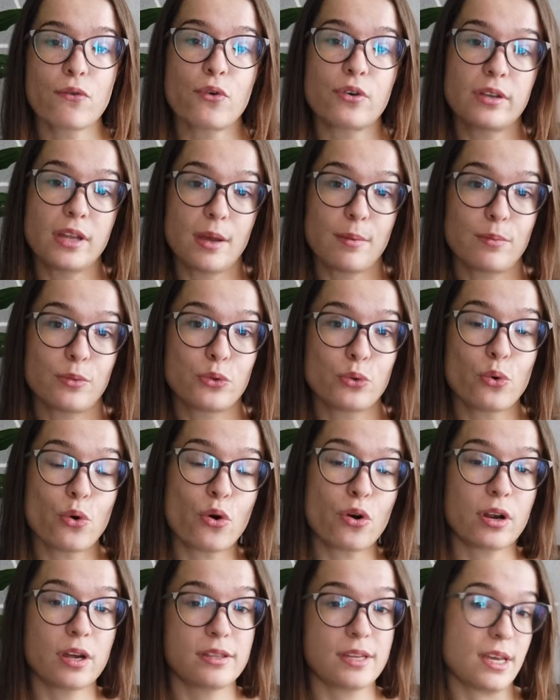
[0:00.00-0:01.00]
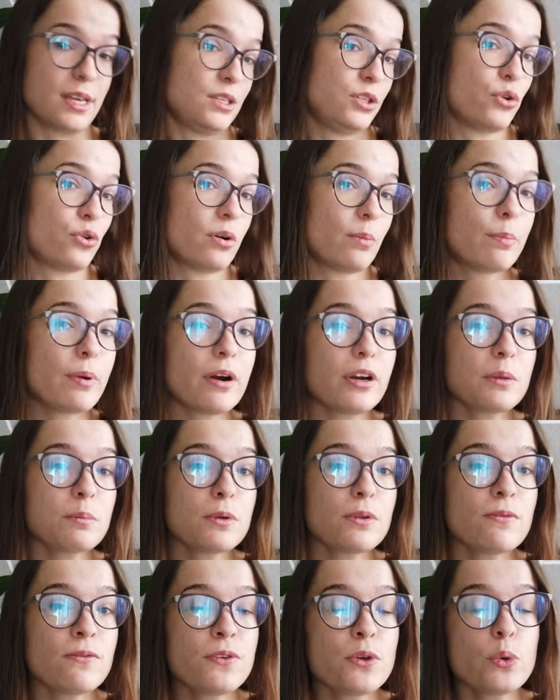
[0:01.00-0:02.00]
for them to organize your
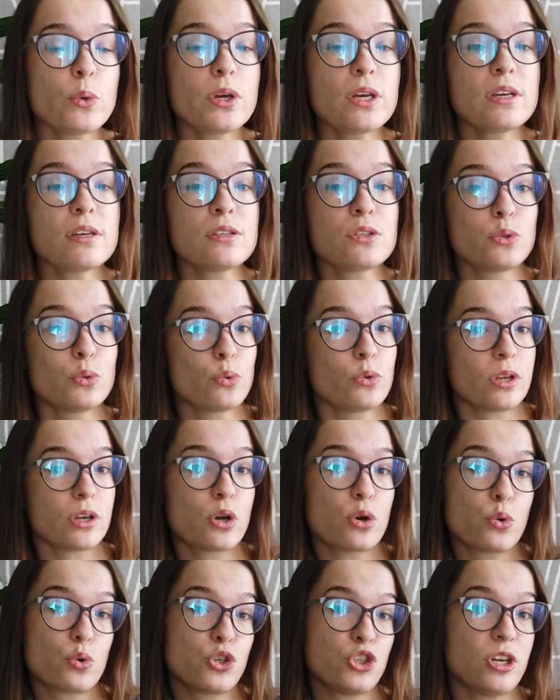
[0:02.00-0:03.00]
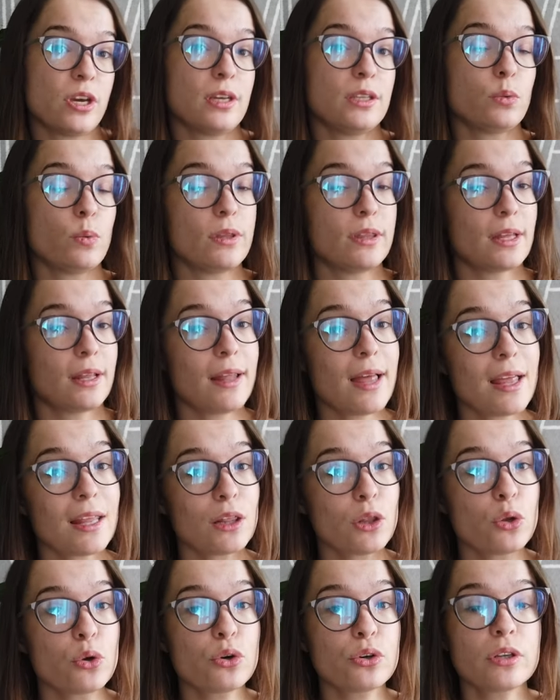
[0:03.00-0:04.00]
apartment viewings, to negotiate with the
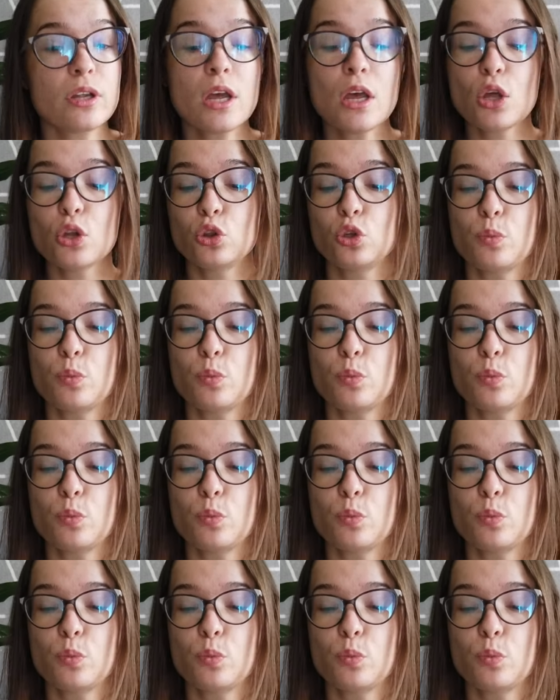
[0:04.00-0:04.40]
landlord,